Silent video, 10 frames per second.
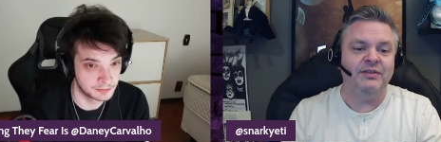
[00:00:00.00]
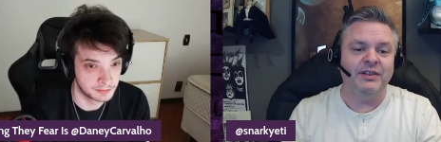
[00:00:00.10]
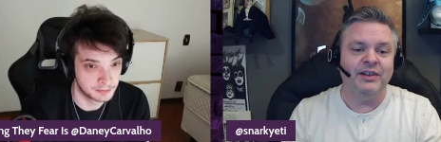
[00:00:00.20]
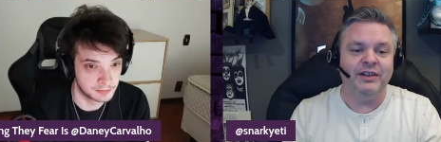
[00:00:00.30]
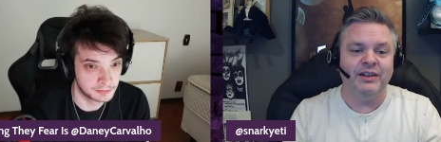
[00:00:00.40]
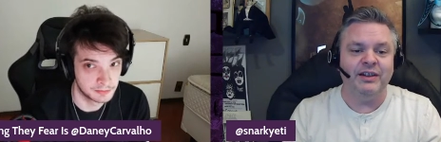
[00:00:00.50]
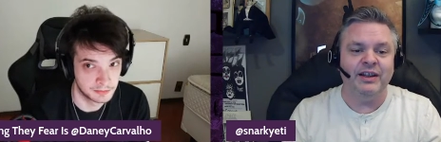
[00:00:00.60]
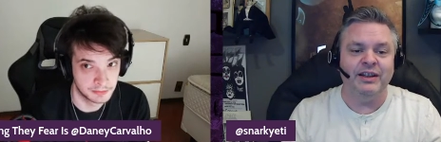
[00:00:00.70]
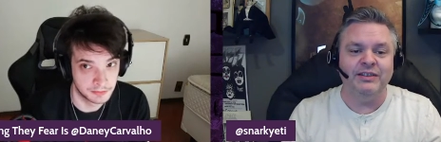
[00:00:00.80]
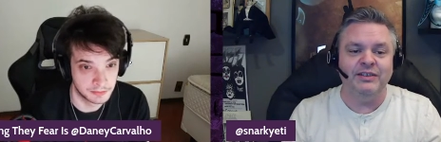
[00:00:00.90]
Speaker 1: different color.
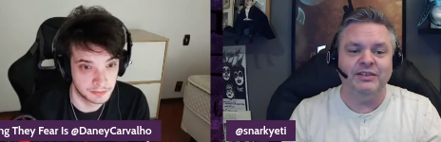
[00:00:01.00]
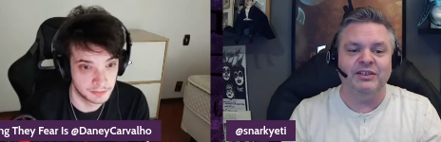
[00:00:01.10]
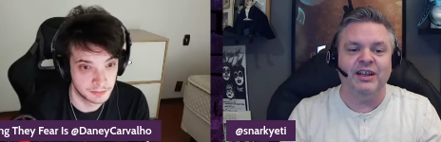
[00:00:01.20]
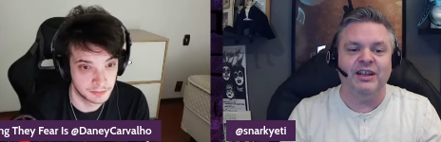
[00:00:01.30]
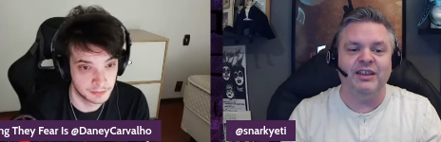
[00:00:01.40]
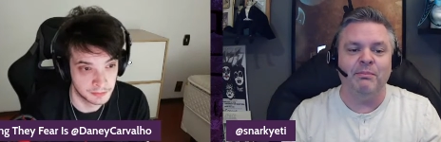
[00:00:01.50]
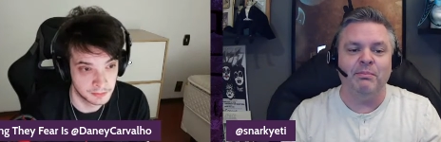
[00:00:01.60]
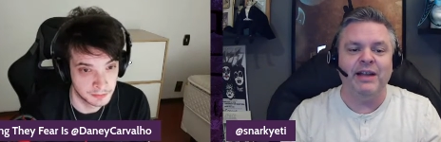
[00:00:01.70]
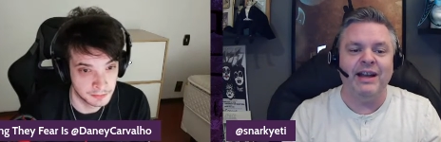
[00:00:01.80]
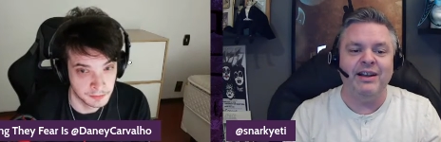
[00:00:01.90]
Like this is just like the
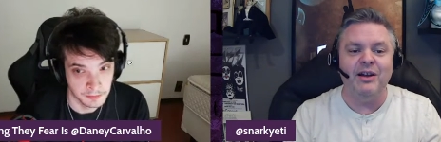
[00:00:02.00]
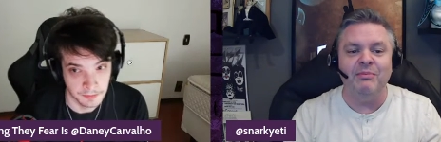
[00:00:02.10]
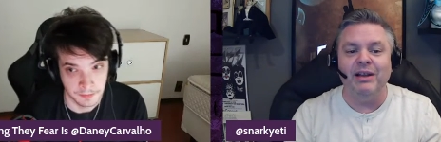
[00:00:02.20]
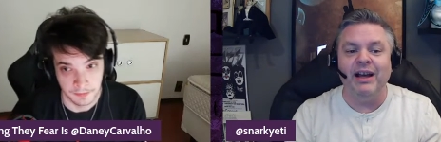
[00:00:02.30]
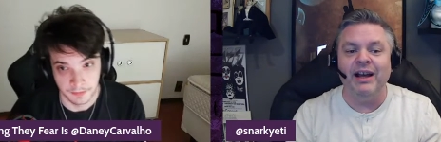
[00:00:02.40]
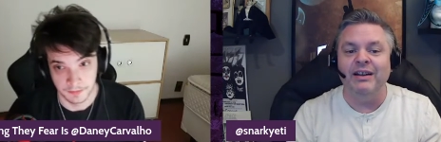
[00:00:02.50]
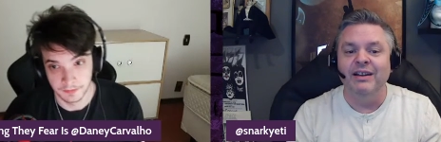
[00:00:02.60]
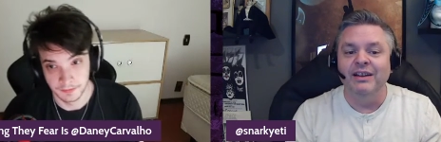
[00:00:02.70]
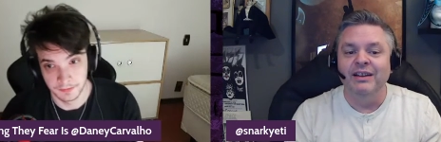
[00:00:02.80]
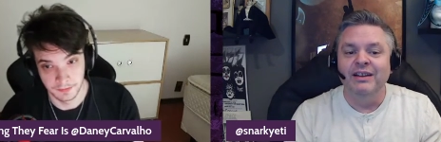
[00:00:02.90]
black on black,
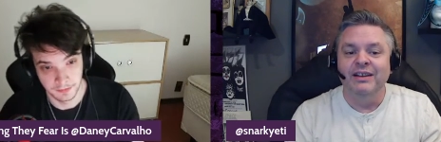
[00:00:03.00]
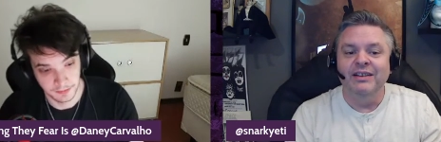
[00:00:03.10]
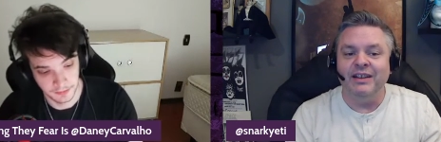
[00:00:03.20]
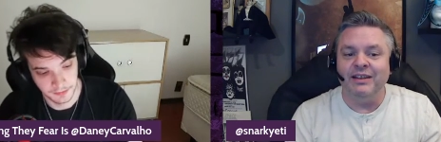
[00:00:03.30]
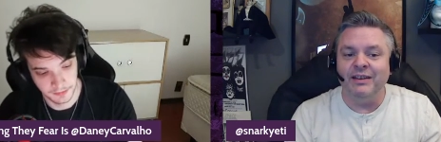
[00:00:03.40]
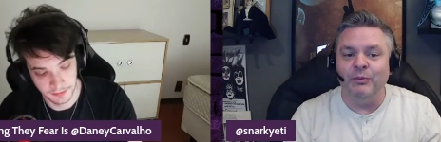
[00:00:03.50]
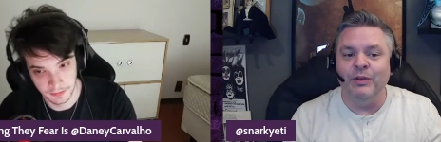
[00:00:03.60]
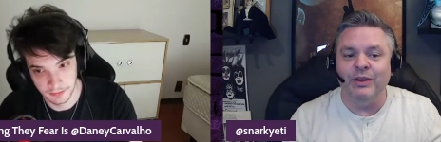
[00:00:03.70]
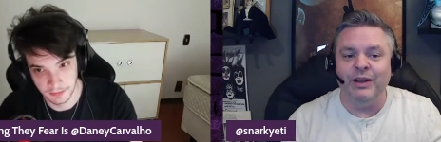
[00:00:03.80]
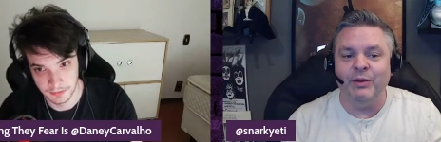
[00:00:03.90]
like the
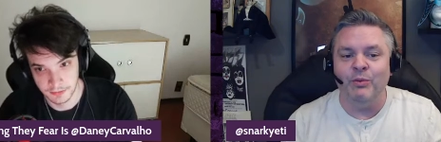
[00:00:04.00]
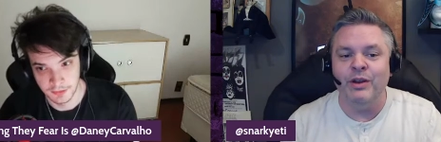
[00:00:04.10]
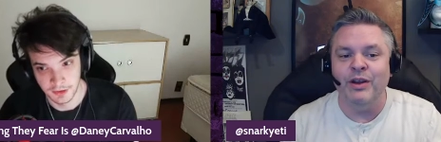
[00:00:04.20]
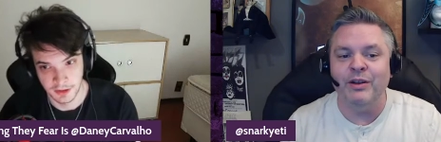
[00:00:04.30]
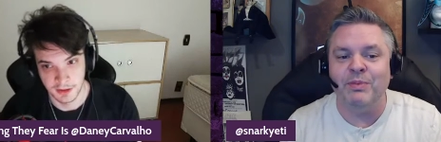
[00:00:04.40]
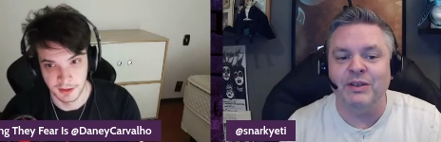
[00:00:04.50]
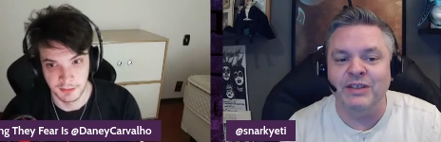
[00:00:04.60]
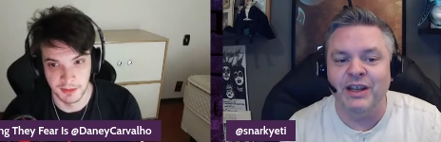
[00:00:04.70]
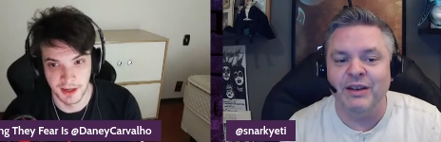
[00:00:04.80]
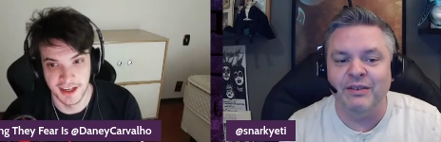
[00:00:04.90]
like one hundred
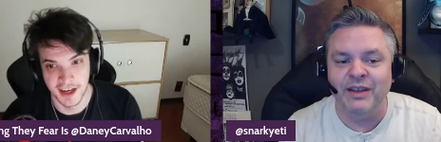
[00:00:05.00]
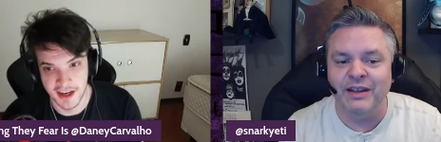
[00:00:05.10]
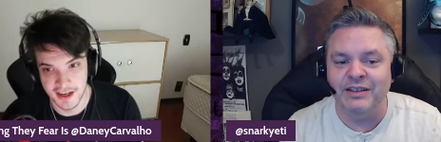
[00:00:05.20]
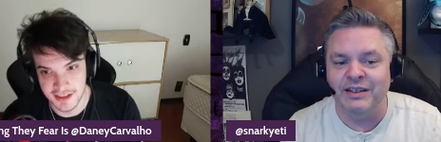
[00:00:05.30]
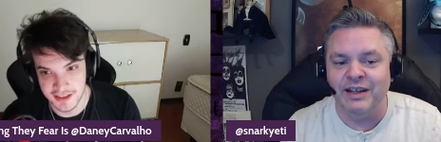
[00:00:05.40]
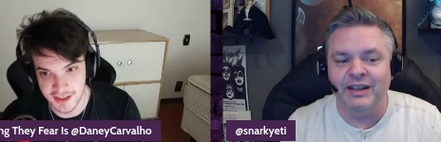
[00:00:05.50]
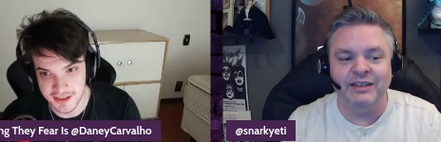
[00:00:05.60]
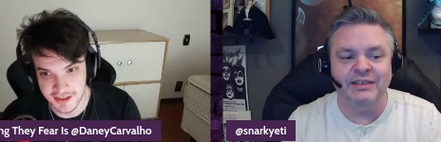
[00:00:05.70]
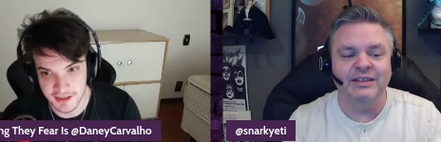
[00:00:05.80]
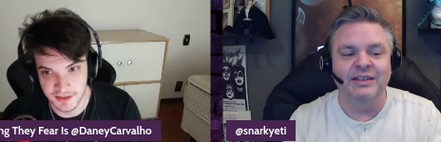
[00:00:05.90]
percent. Mine has at
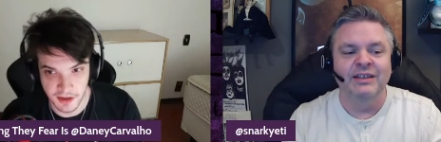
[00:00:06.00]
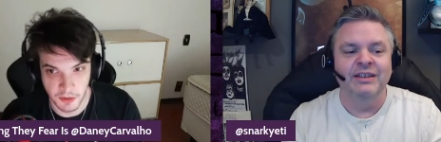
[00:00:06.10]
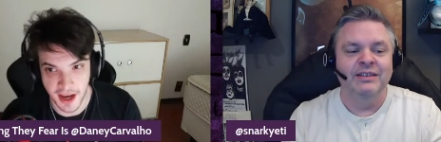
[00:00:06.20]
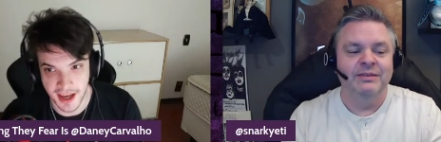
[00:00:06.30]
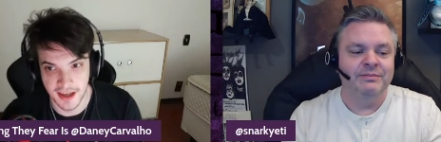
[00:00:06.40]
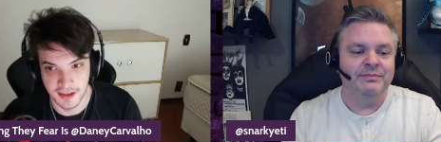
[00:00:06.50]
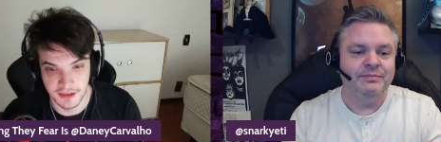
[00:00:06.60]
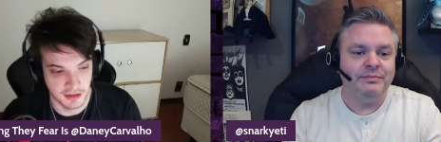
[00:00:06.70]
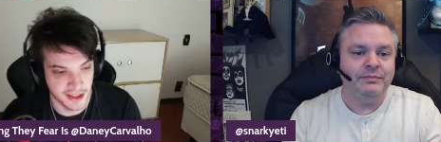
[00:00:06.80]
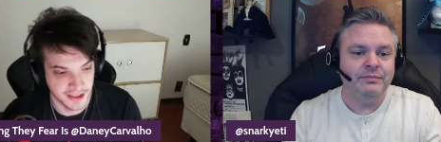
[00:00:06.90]
least
Speaker 2: the red,
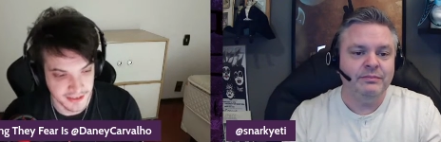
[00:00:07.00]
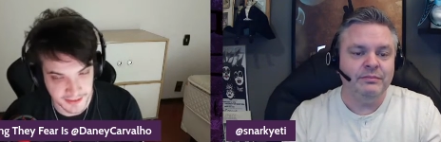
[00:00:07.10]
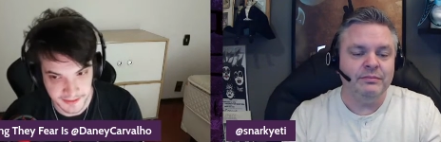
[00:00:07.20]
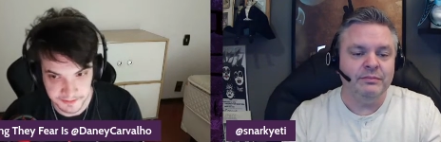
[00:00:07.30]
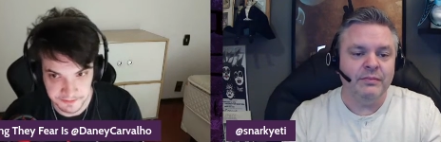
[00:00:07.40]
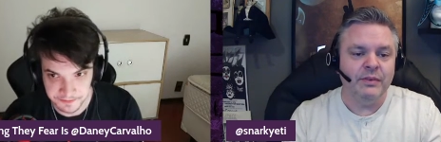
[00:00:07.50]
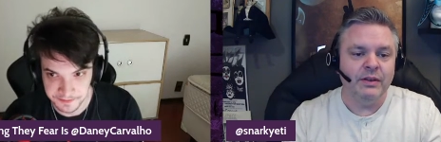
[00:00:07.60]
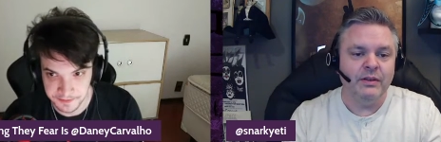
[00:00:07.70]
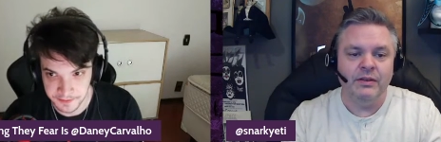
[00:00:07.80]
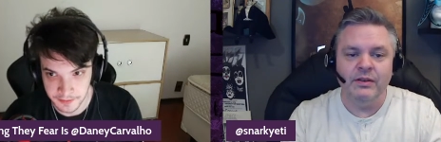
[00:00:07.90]
right?
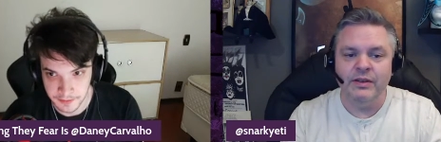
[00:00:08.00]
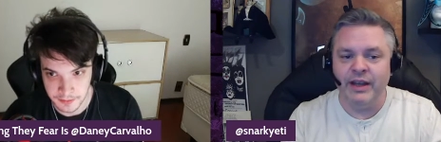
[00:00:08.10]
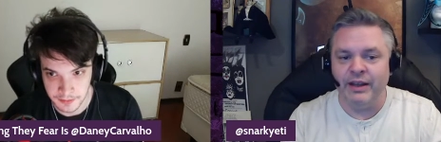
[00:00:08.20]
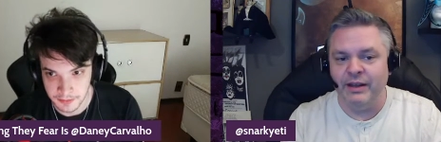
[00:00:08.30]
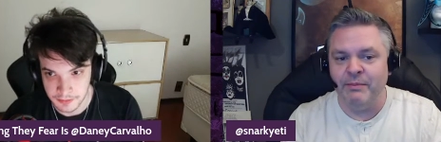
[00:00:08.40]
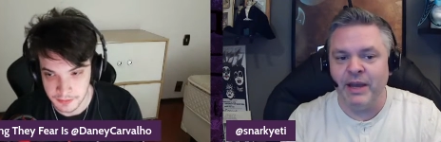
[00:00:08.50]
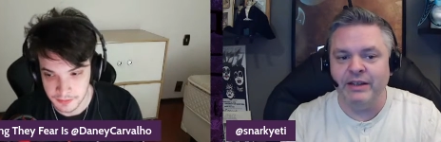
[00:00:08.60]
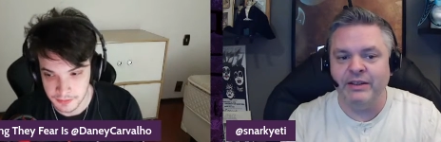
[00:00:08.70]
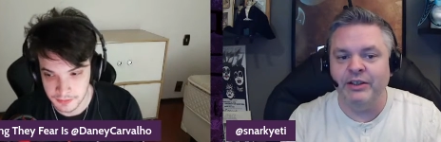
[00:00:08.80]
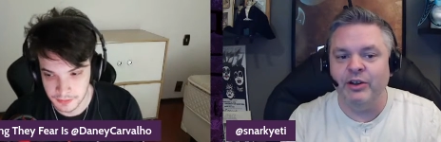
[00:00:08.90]
Speaker 1: yeah, it
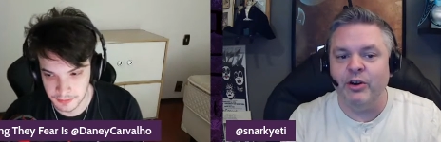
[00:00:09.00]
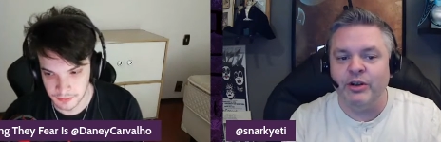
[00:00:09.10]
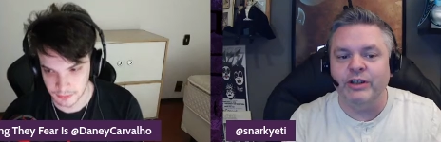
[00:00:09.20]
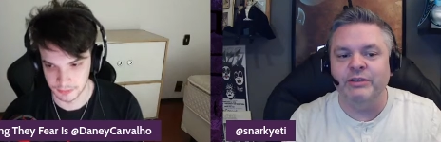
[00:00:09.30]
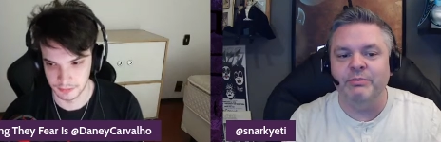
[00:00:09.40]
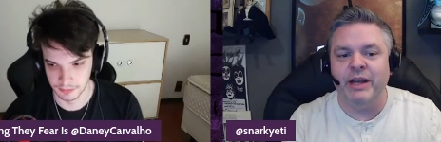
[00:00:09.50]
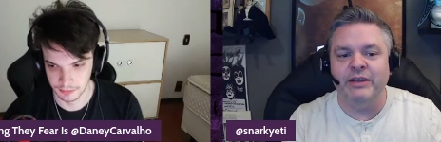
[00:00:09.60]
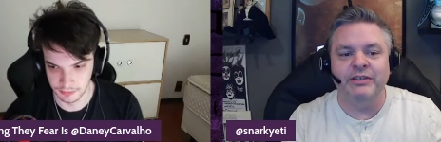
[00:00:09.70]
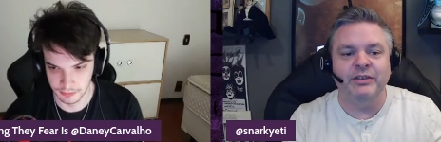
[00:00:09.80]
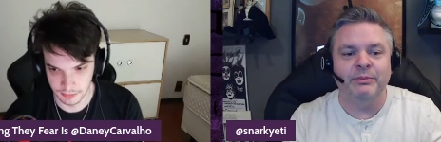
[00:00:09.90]
match yours
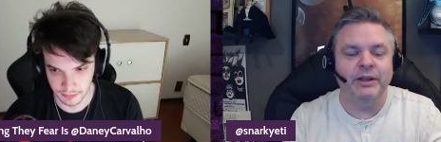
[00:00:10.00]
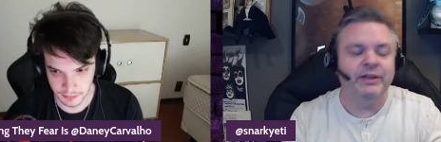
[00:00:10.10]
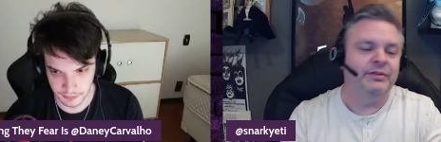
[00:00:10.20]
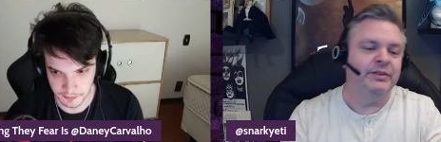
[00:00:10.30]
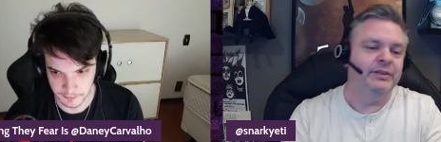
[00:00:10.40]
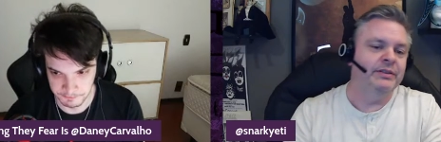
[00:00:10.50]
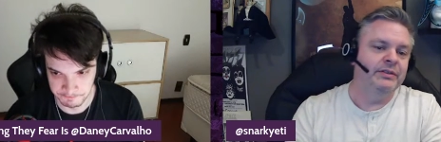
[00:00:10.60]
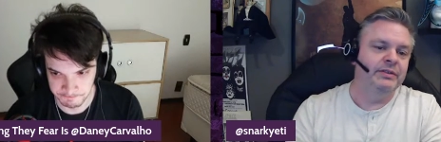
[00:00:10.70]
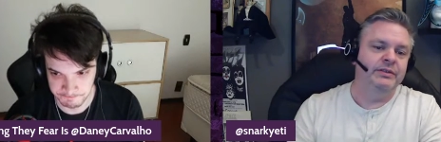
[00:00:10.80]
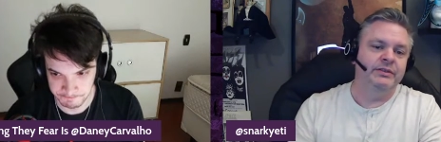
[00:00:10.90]
matches your microphone,
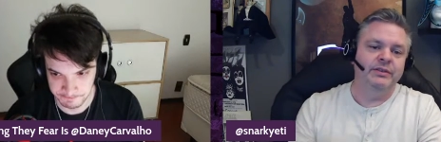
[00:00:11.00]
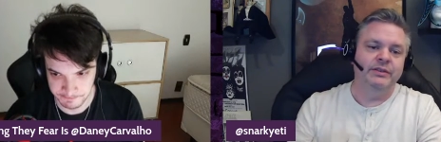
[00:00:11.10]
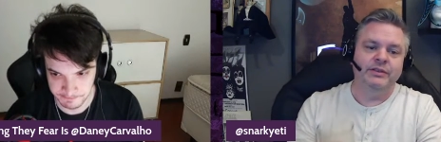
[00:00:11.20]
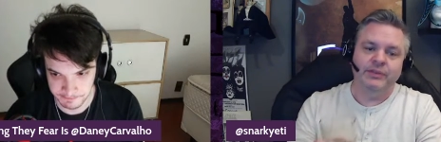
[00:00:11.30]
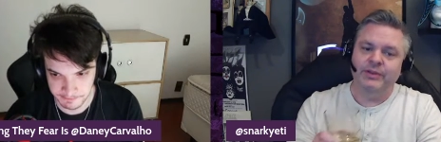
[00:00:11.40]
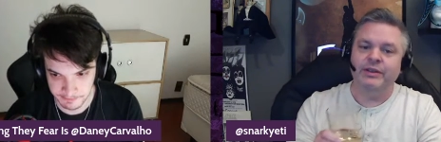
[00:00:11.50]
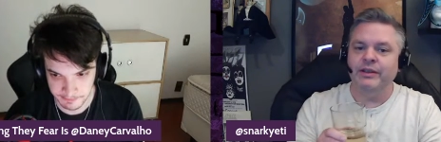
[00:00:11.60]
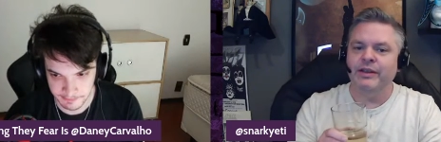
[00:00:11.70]
so I